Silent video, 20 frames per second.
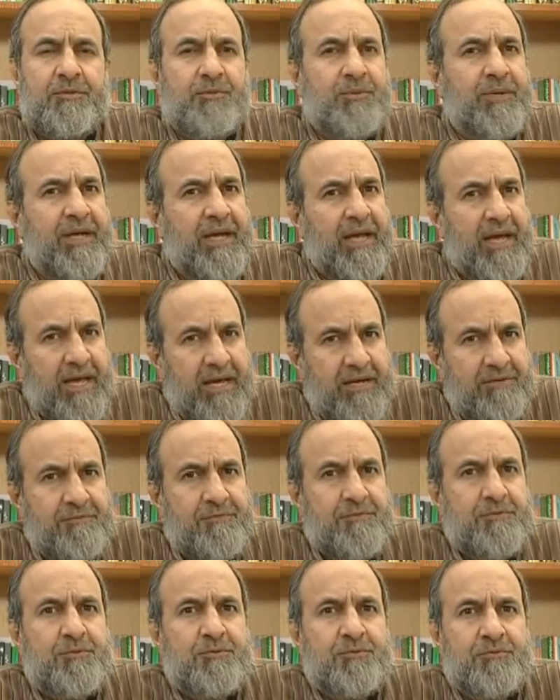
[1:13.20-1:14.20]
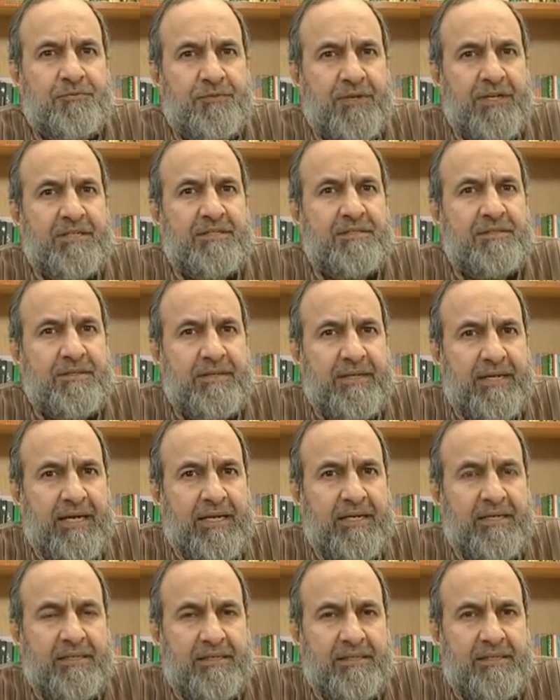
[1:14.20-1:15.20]
We have to face the
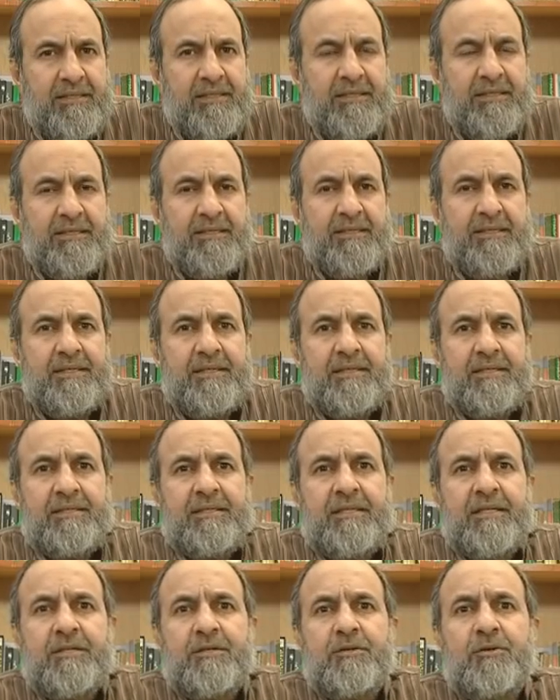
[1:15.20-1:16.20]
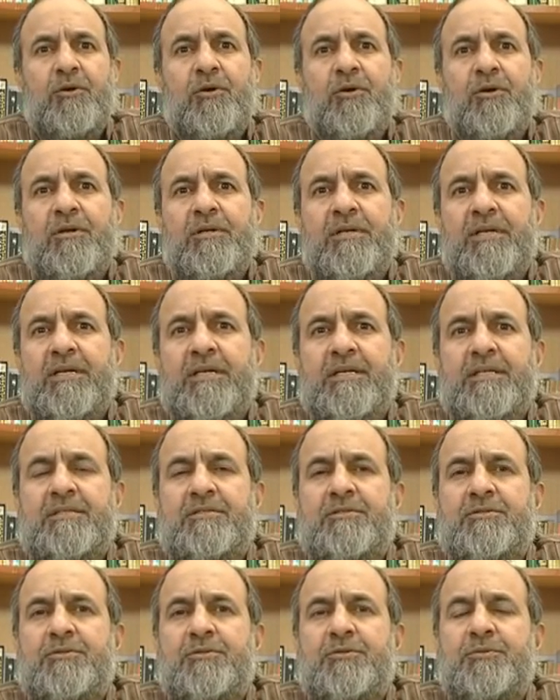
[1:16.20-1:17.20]
reality that God
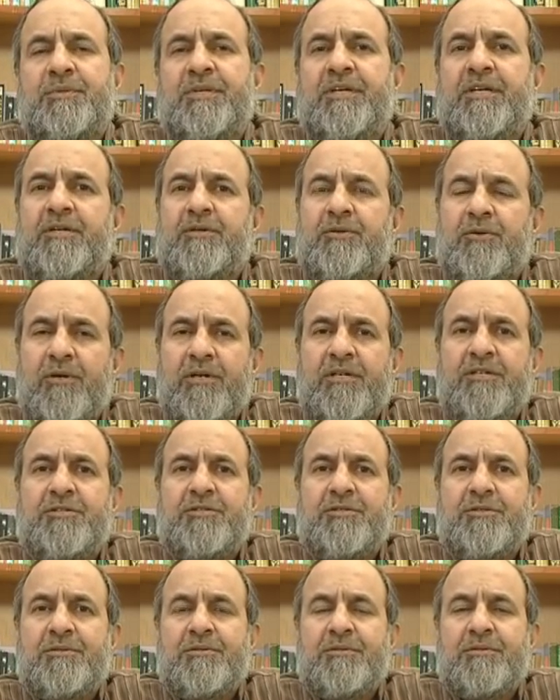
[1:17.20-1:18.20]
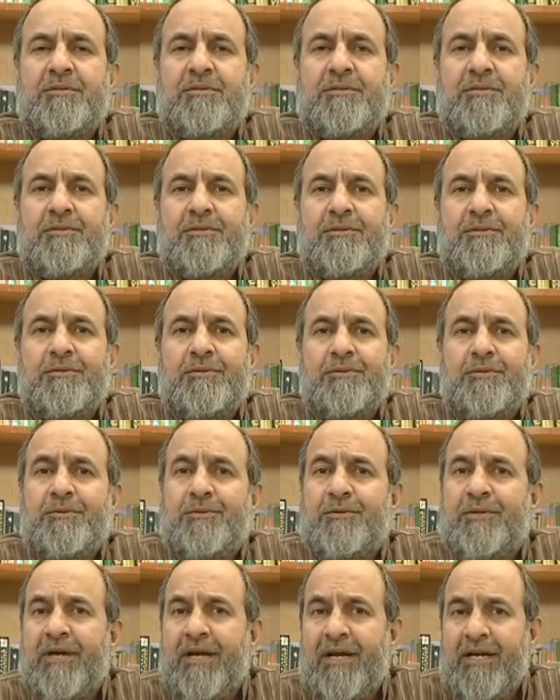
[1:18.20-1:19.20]
has to be acknowledged
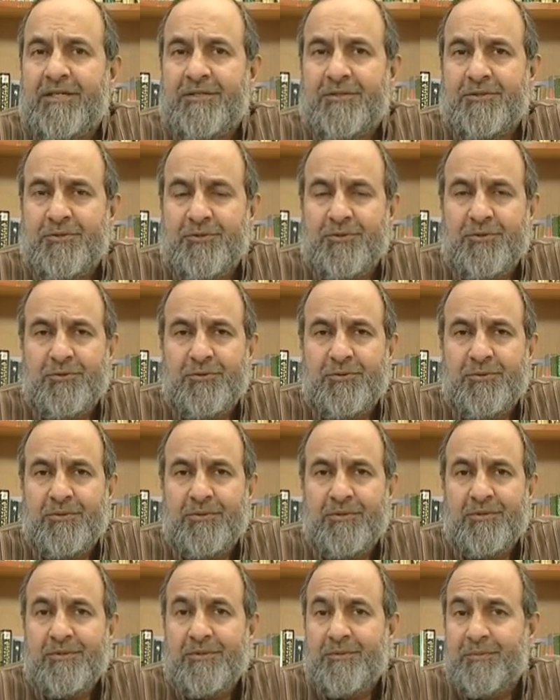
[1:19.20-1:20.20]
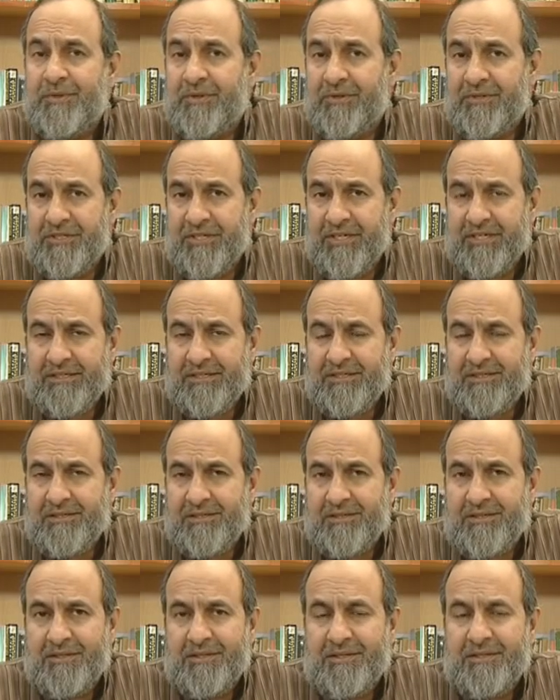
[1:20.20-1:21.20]
or has to be
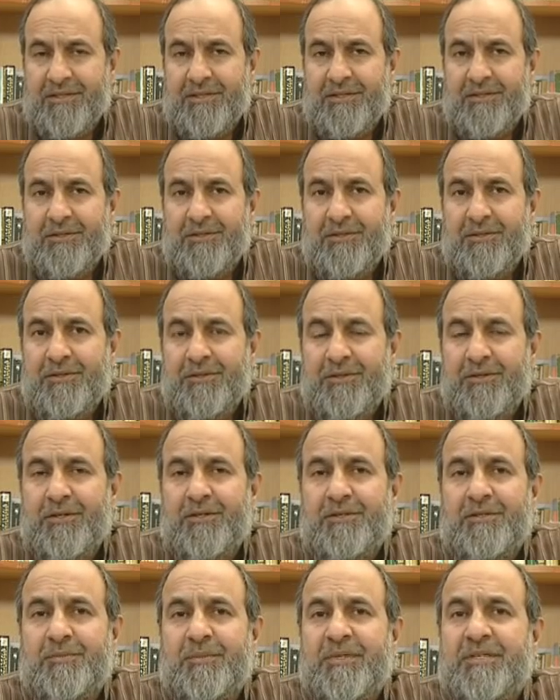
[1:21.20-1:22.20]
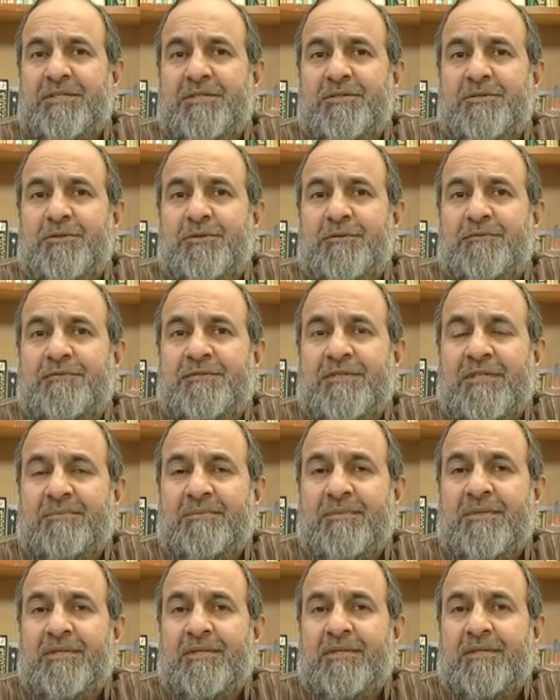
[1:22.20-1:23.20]
rejected on the basis of
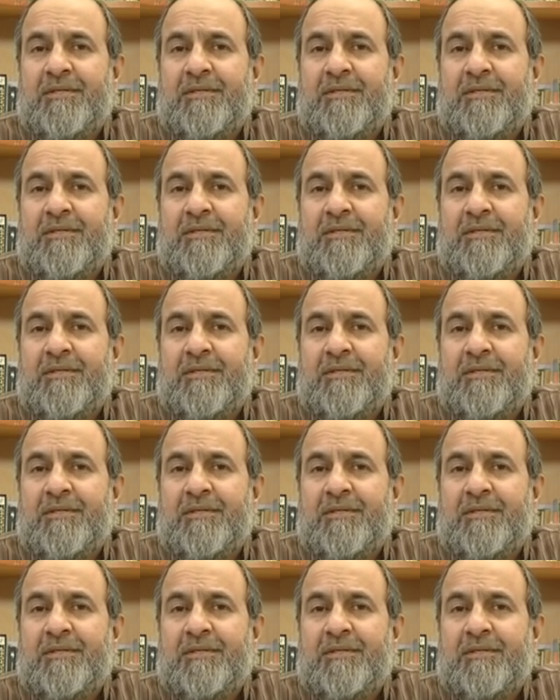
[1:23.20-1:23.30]
some